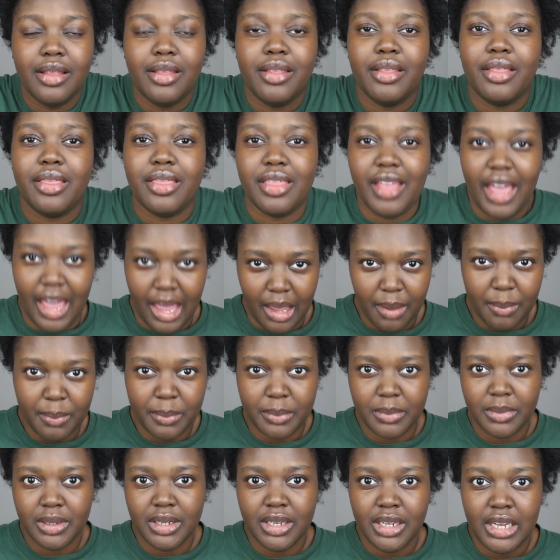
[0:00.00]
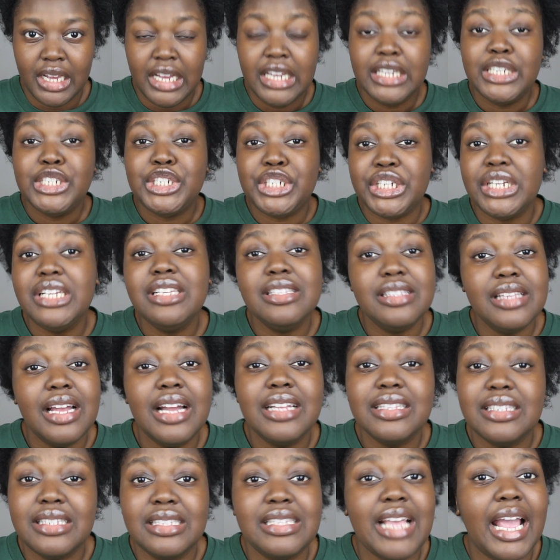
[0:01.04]
them? She's
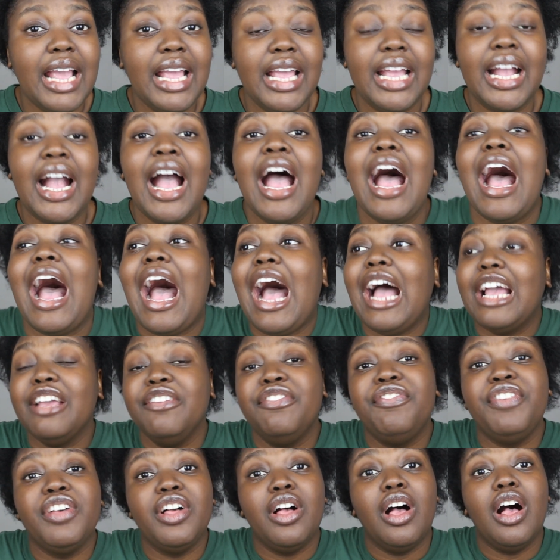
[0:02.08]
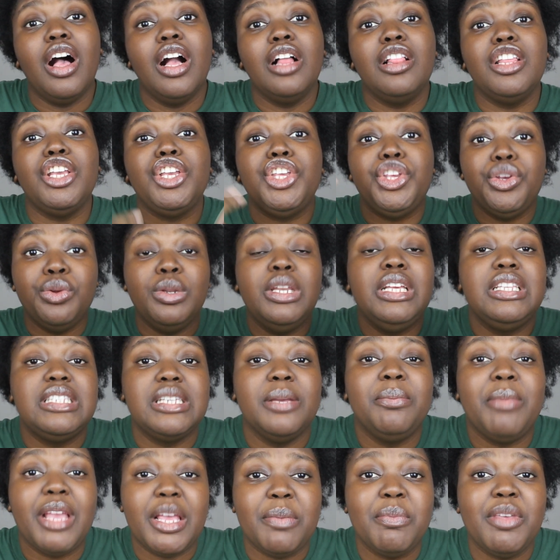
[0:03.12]
not saying, I feel ugly, you need
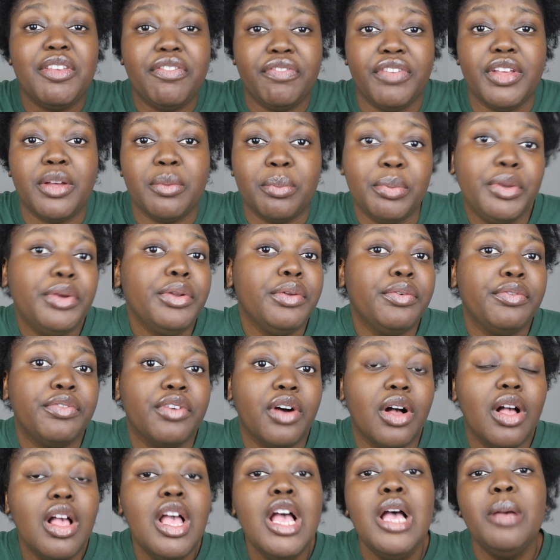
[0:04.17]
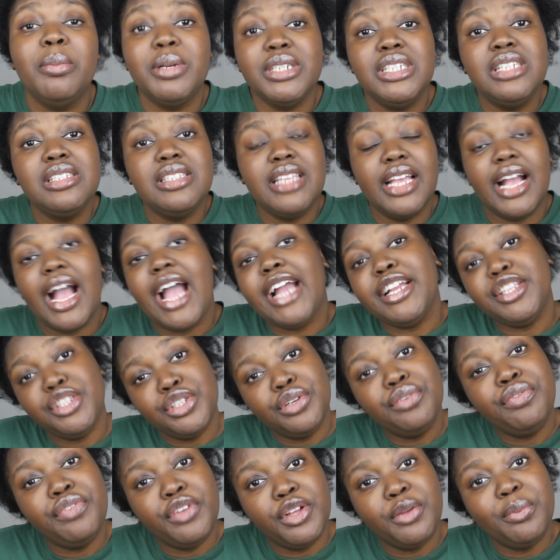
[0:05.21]
to make me feel beautiful. But she's saying, I
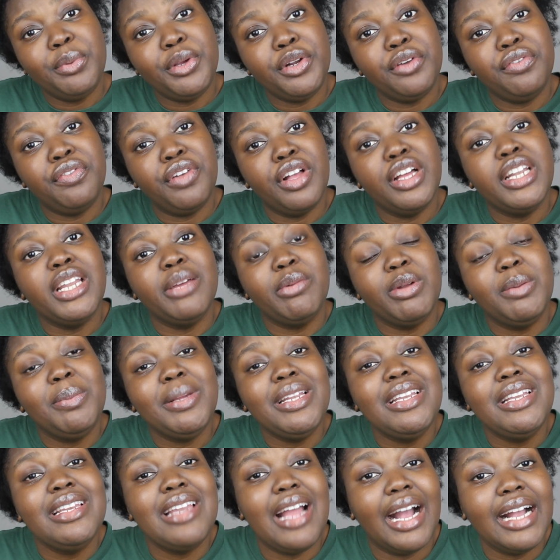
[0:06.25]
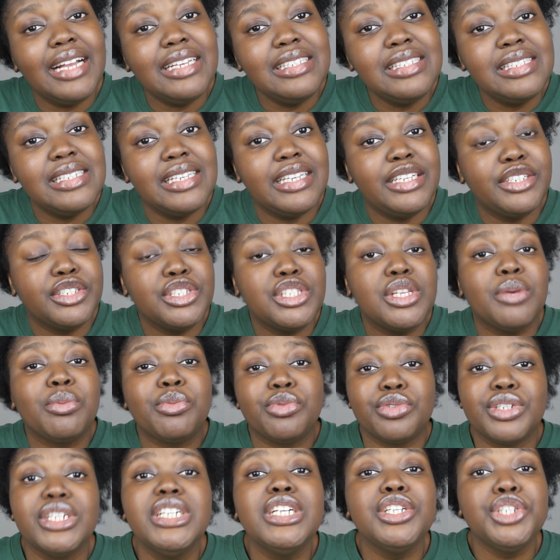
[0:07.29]
do feel beautiful, and it would be nice to hear some
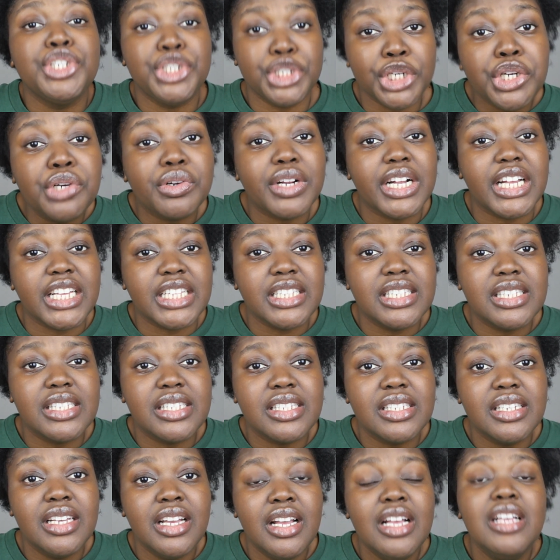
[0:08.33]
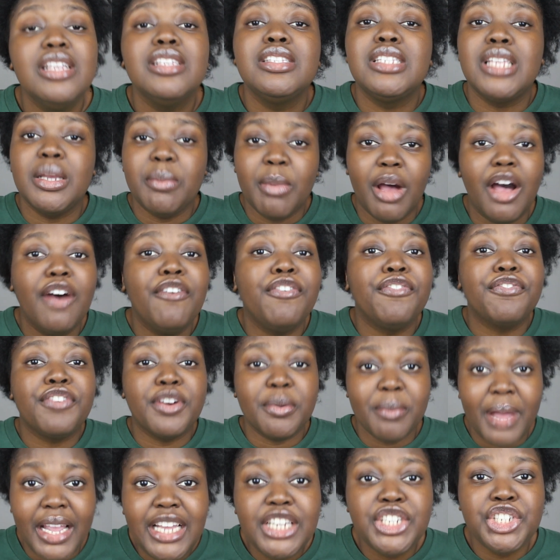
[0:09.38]
reassurance, some
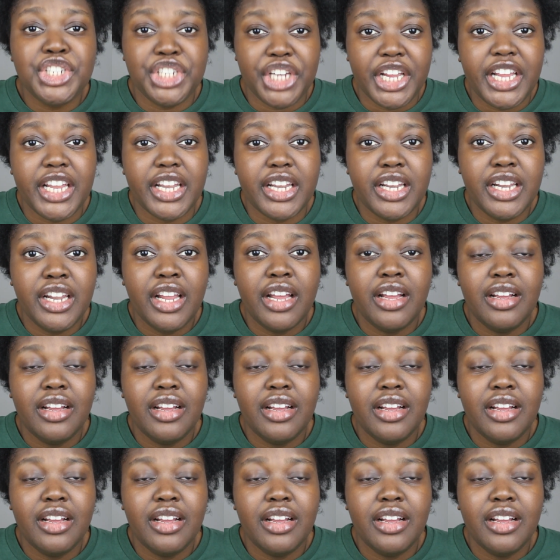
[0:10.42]
affirmation.